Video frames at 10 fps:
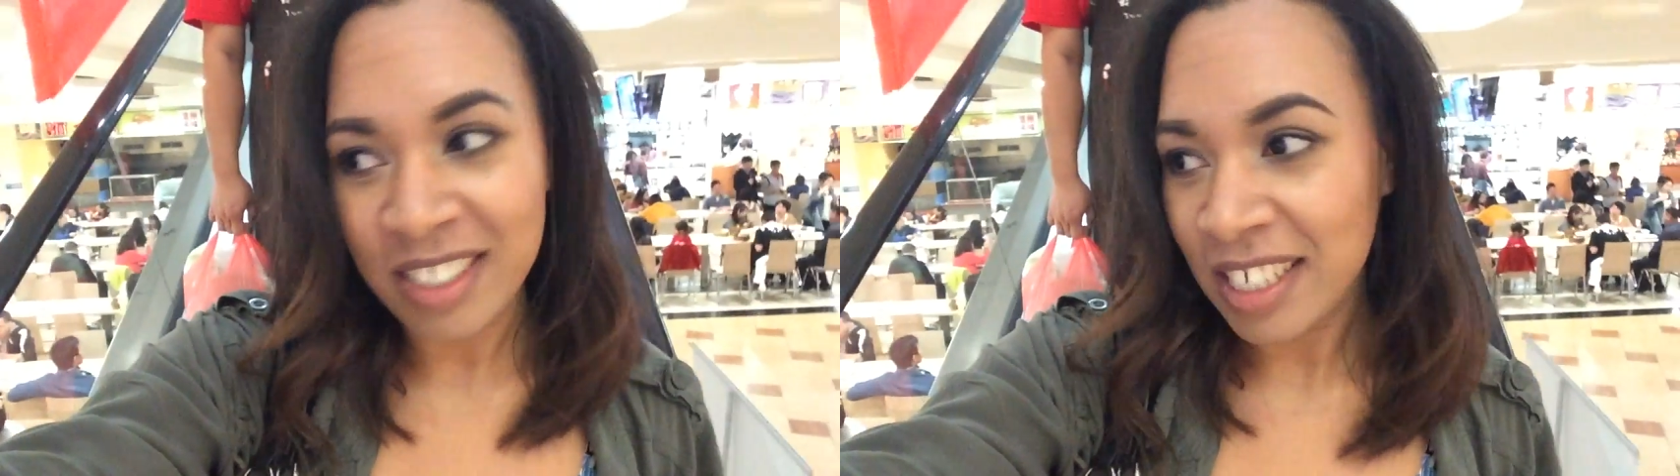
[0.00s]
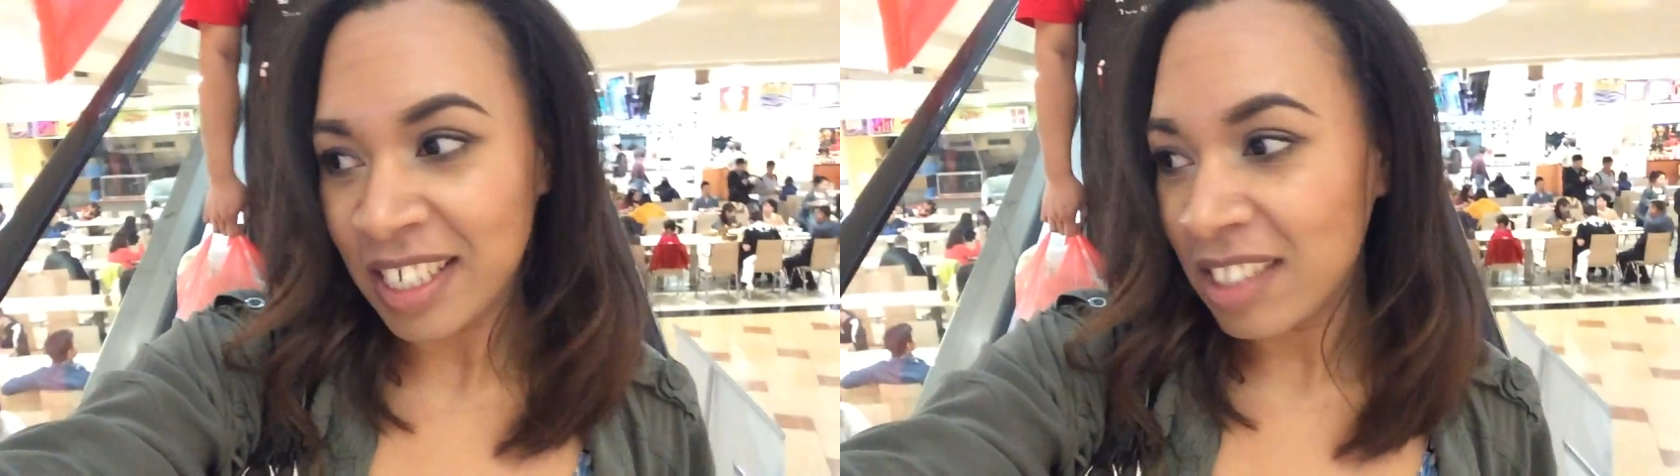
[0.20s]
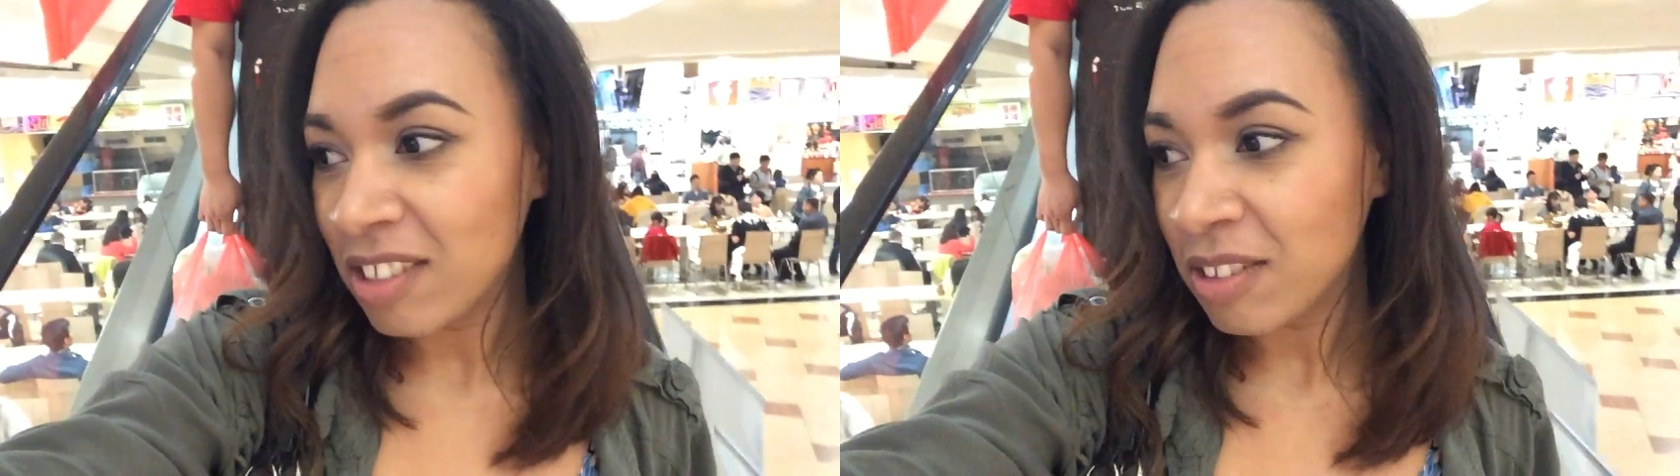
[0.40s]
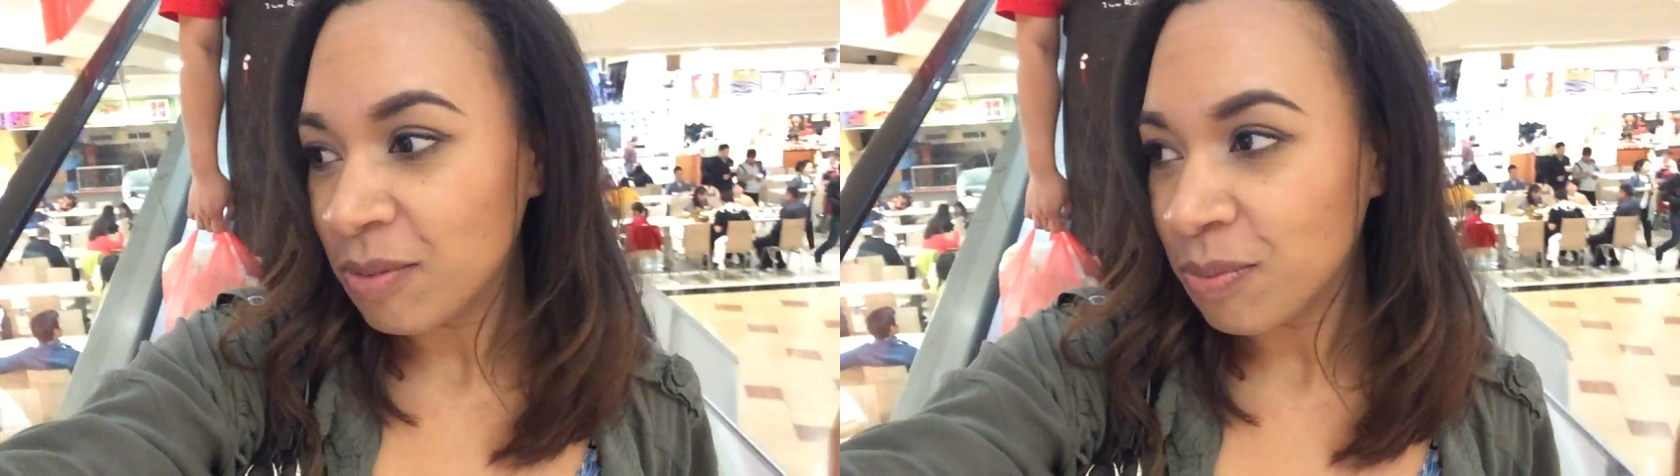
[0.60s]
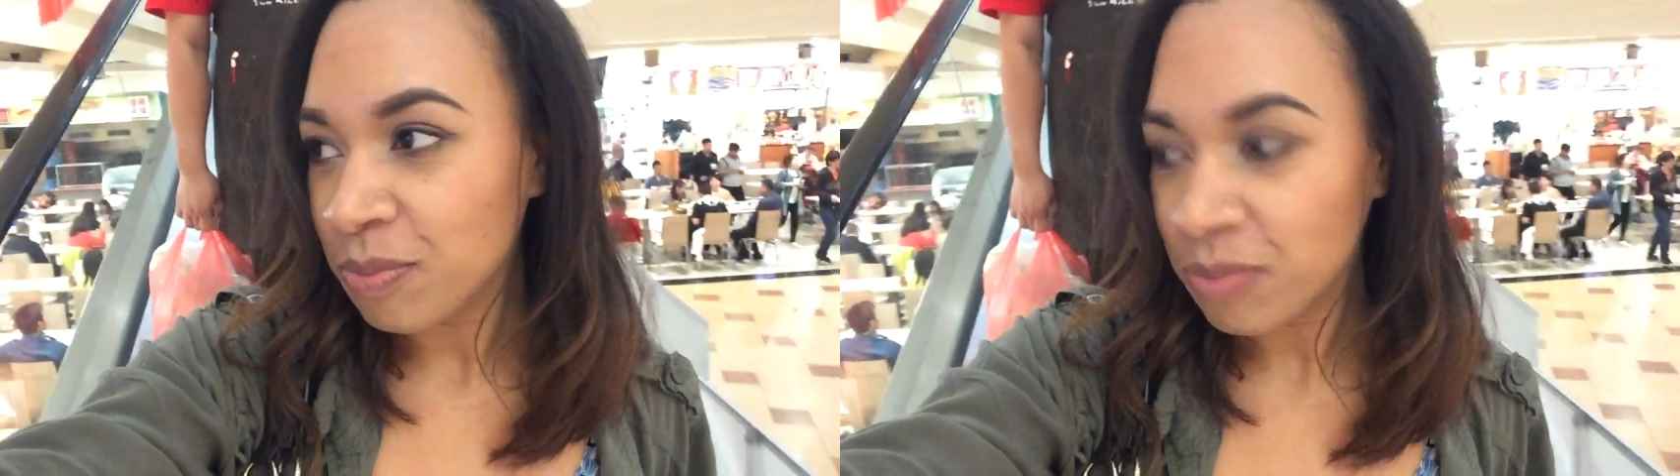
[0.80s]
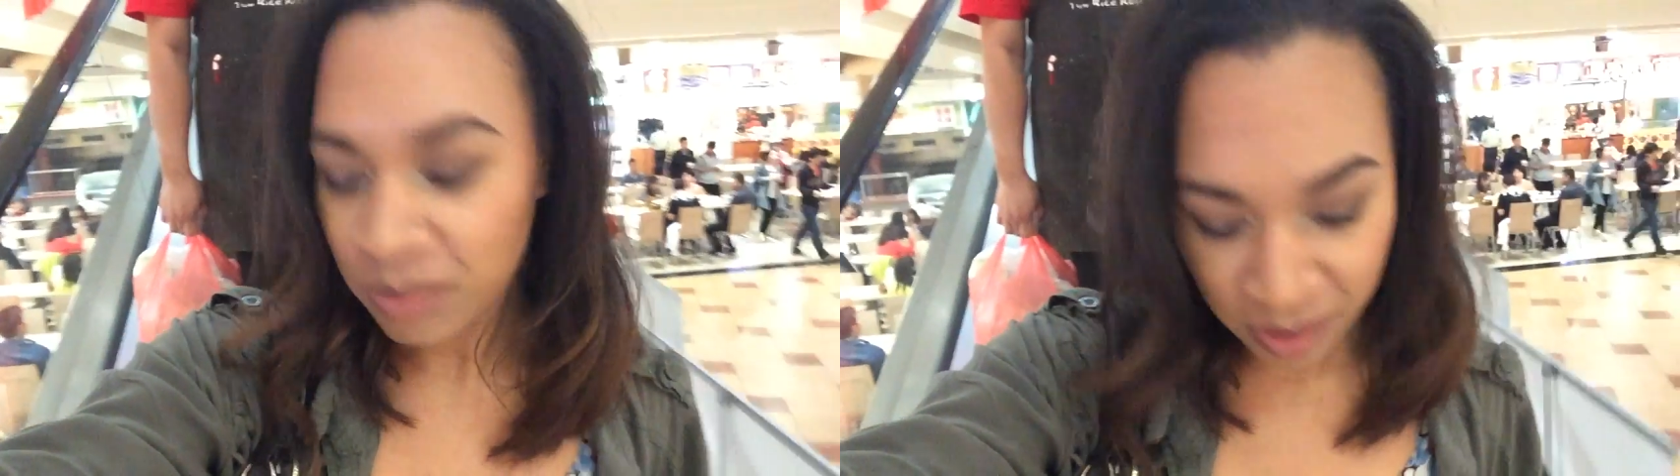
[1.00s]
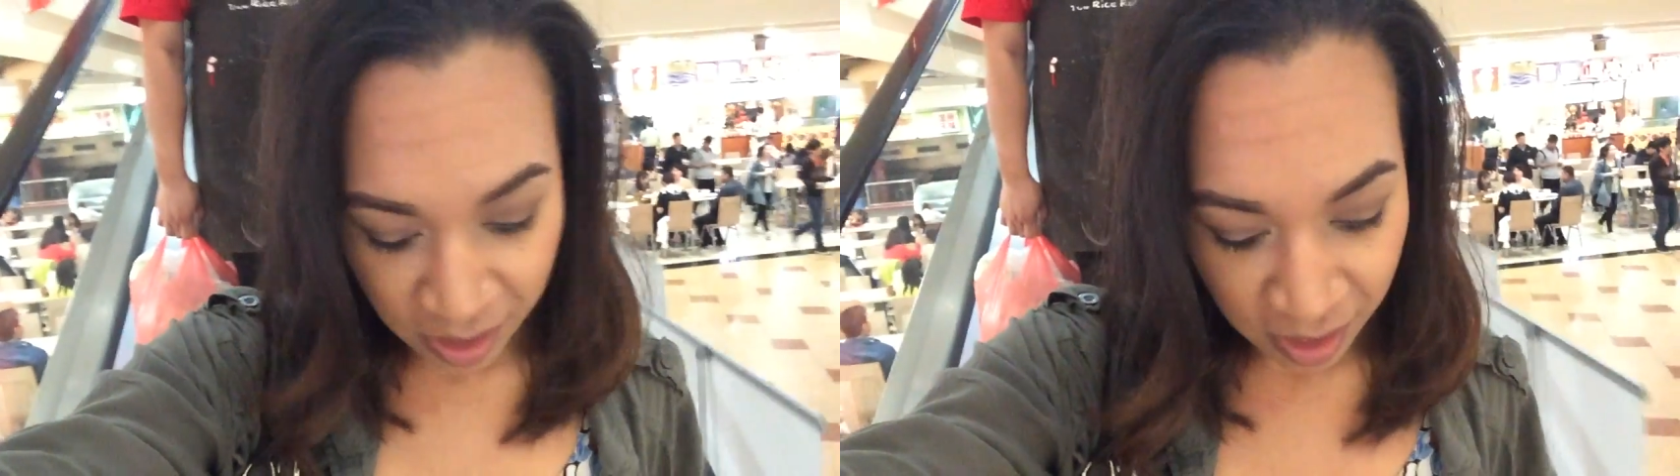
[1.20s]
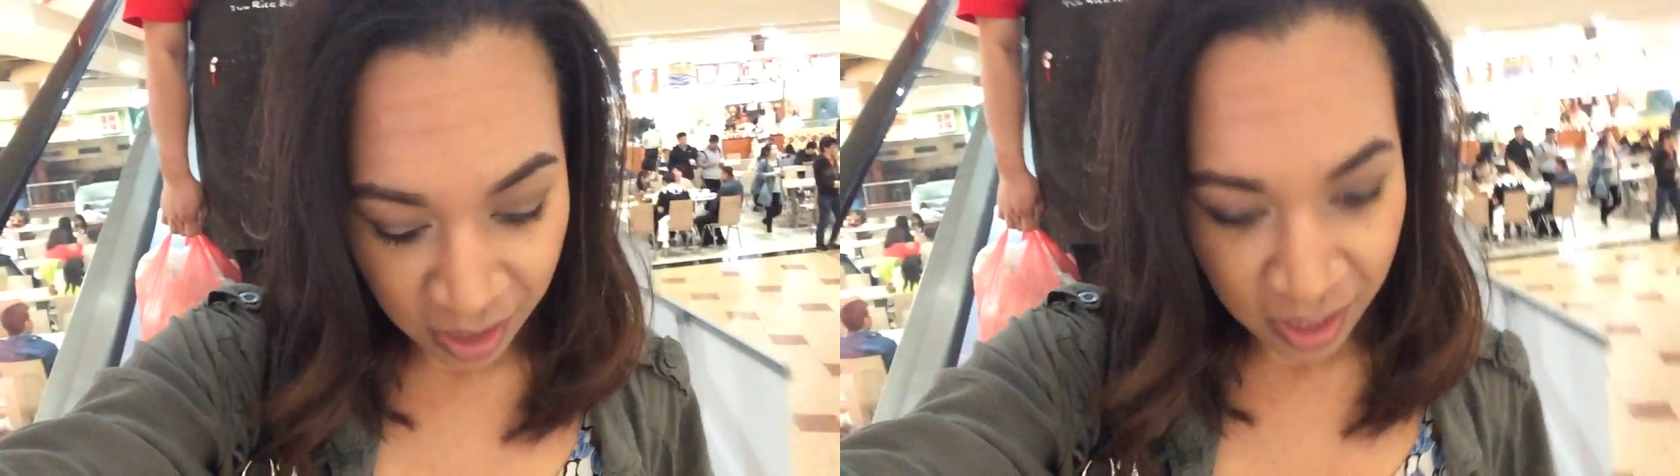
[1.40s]

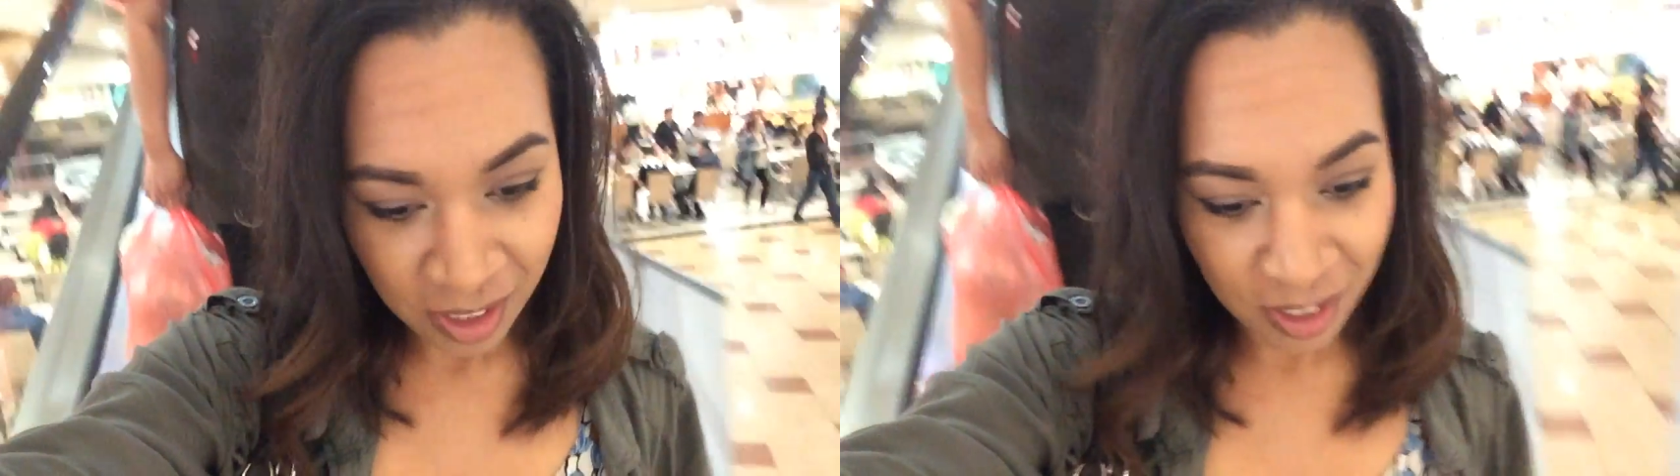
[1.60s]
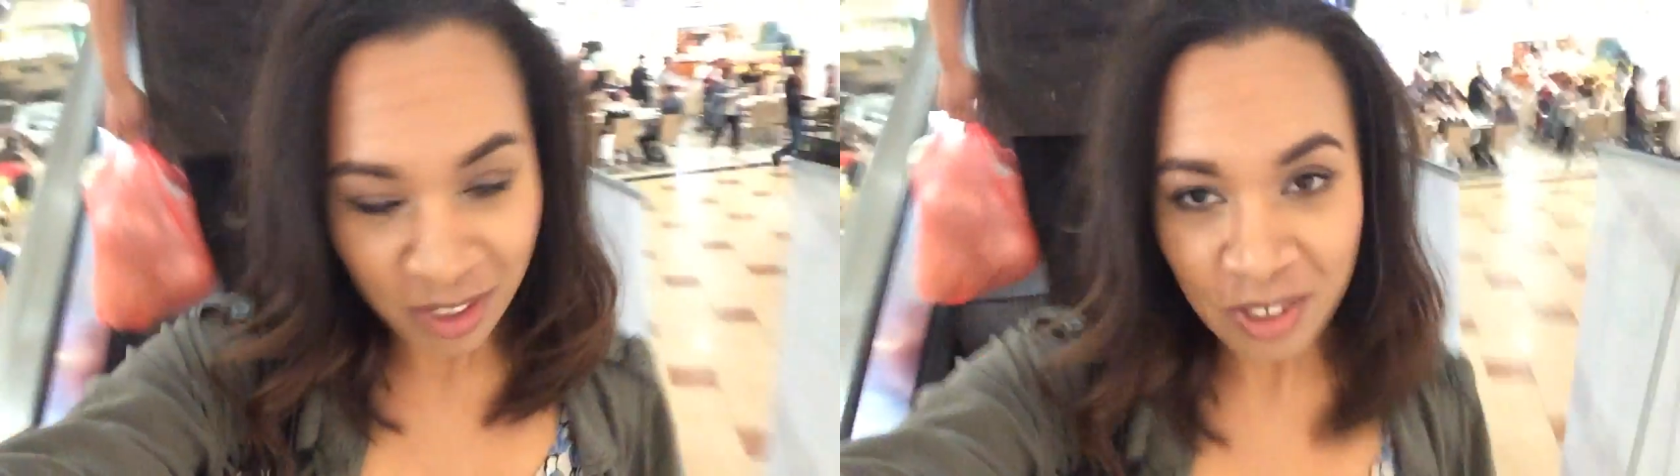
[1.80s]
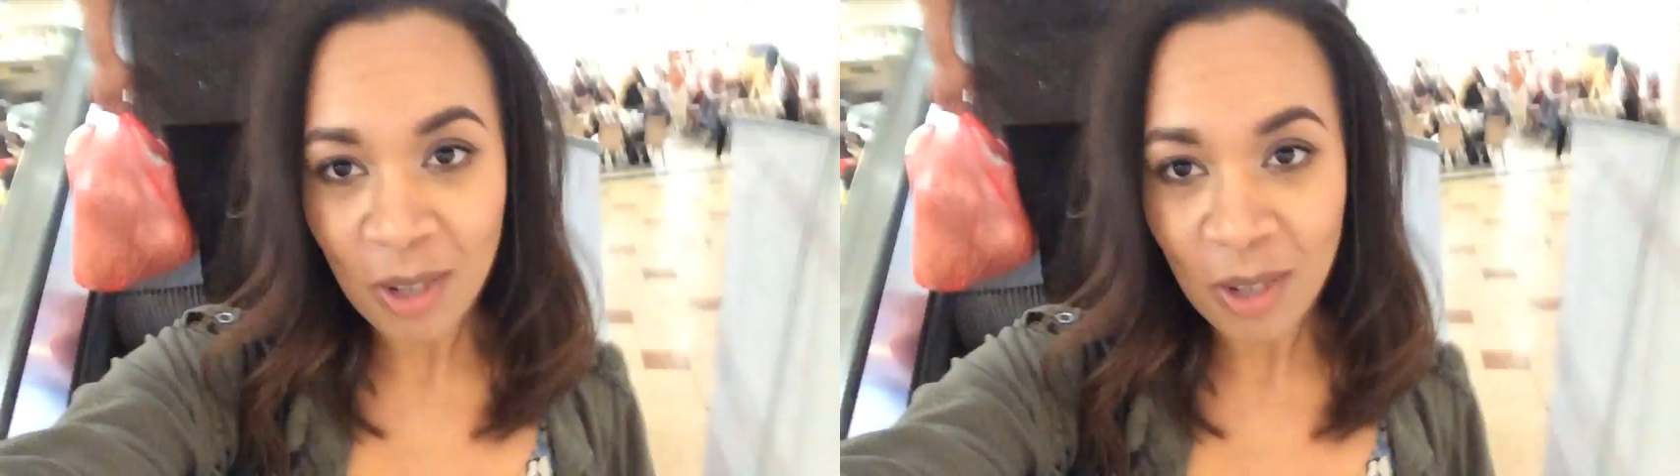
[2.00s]
eat.